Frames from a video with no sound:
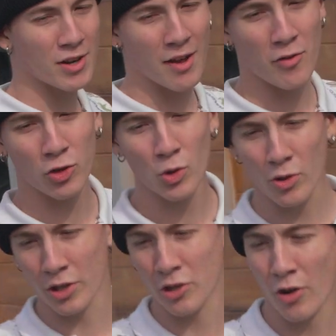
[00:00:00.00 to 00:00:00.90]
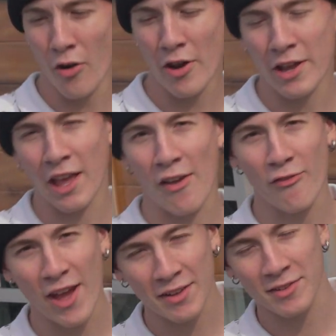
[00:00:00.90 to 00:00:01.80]
travel tool and you are running a
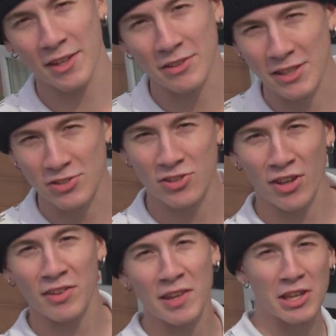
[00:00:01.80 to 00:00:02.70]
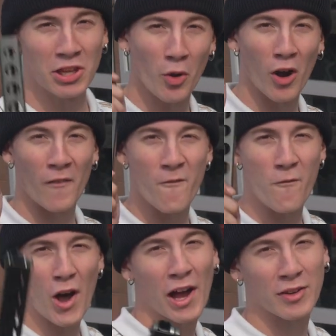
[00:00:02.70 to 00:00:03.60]
fat seat this just in, you are
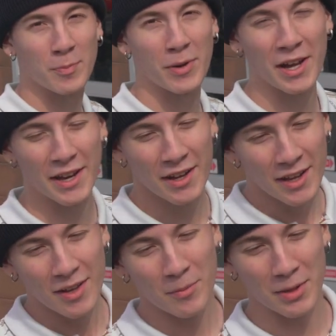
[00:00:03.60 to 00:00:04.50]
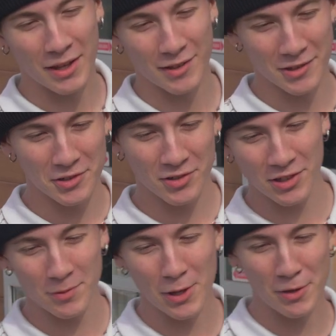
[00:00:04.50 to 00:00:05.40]
fucked, bud, because your
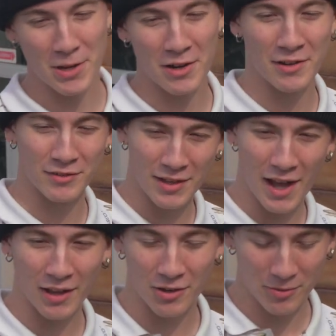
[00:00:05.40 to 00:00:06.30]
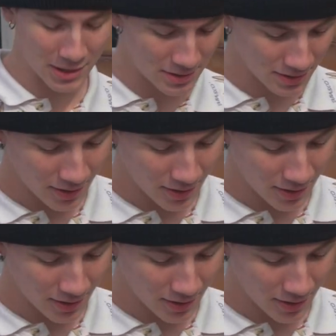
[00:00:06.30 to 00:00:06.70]
6mm is not gonna reach.